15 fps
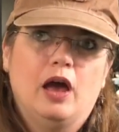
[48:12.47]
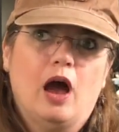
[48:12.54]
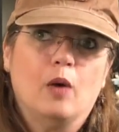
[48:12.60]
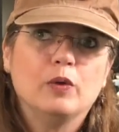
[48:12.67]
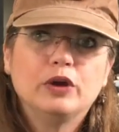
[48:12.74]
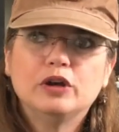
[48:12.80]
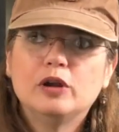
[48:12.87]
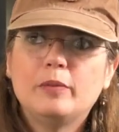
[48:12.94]
Are
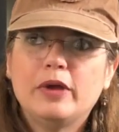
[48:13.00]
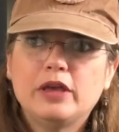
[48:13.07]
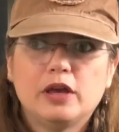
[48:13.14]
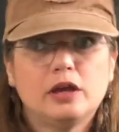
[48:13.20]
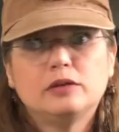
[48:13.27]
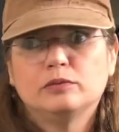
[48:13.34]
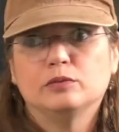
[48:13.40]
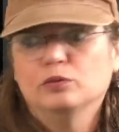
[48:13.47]
we gonna make
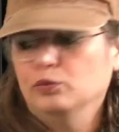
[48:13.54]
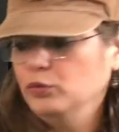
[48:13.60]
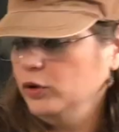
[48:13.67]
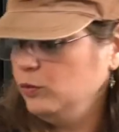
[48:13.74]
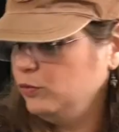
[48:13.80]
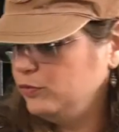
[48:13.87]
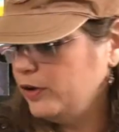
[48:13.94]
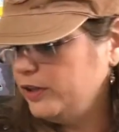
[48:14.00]
it?
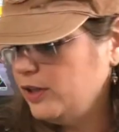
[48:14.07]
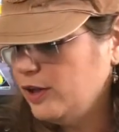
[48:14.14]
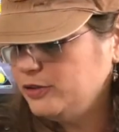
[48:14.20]
We'll find out